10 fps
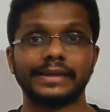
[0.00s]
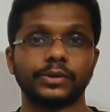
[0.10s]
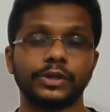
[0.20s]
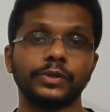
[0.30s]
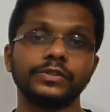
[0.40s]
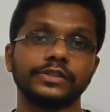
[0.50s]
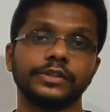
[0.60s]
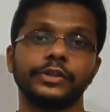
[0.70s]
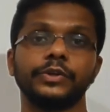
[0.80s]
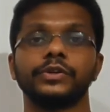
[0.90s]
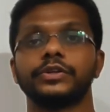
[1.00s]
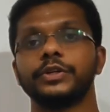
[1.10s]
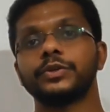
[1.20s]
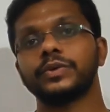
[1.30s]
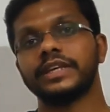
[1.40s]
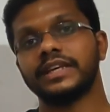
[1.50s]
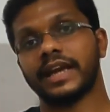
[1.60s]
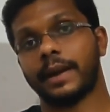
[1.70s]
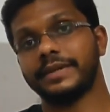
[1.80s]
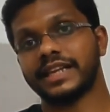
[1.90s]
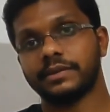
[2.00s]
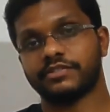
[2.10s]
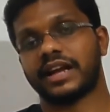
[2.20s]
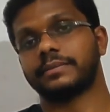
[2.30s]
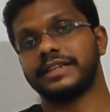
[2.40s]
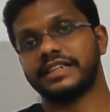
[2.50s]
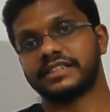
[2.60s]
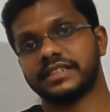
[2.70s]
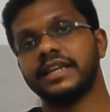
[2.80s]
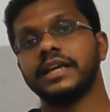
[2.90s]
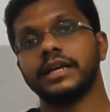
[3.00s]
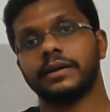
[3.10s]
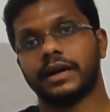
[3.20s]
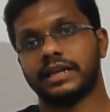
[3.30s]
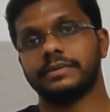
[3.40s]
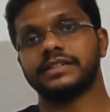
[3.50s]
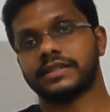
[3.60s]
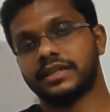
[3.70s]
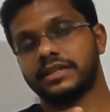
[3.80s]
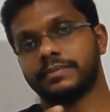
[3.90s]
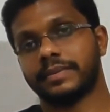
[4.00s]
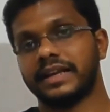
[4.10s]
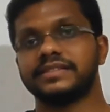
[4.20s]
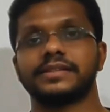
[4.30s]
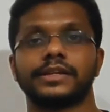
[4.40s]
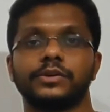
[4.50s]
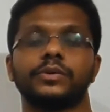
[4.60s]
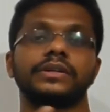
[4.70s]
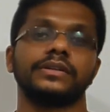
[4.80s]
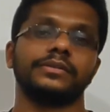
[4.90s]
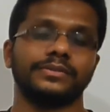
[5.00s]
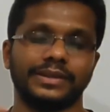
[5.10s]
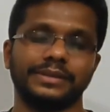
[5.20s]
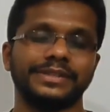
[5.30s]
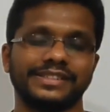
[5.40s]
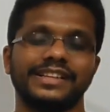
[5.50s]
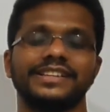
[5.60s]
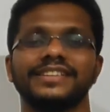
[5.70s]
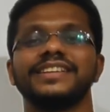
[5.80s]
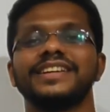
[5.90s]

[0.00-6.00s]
corridors due to the habitat fragmentation. Animals and plants are not animals and